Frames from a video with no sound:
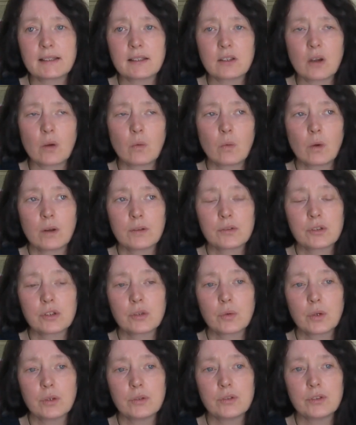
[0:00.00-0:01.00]
I don't want
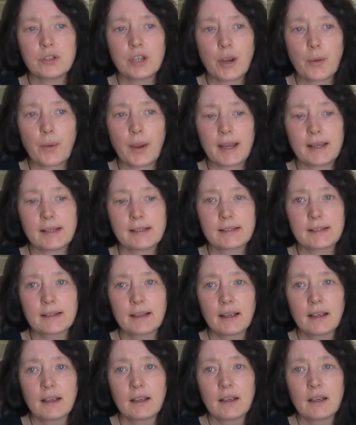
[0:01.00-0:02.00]
to undo it,
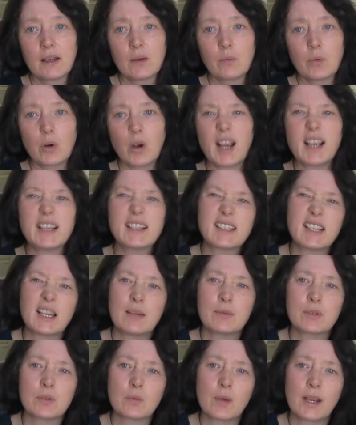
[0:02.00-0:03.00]
but it
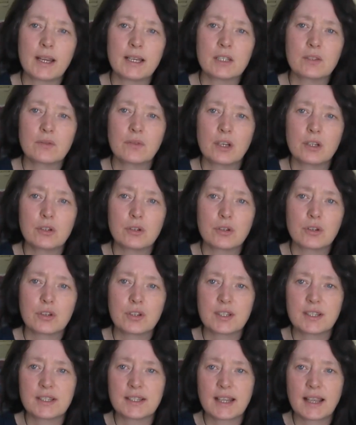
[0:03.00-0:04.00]
seems a waste for it just
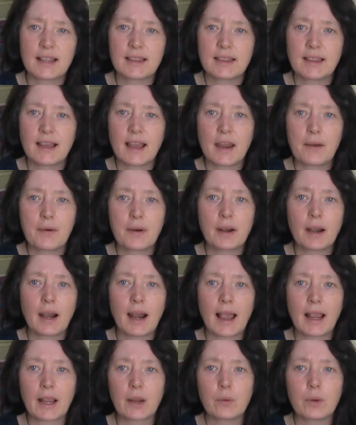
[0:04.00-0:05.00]
to sit there and
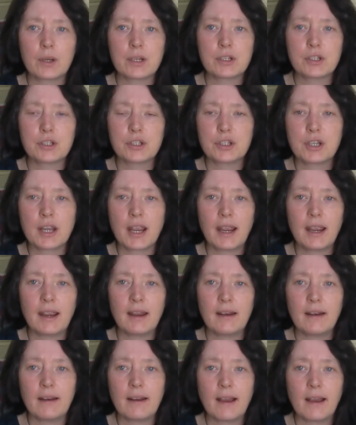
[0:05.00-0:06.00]
languish
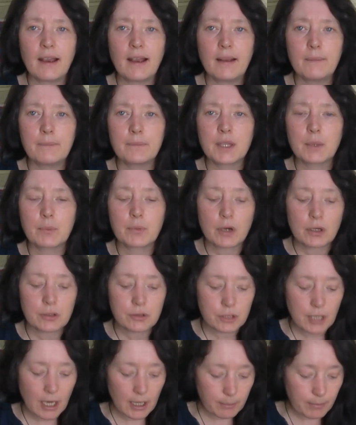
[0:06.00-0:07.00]
in the
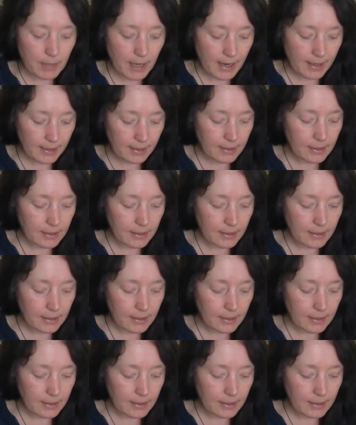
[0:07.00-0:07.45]
project bag.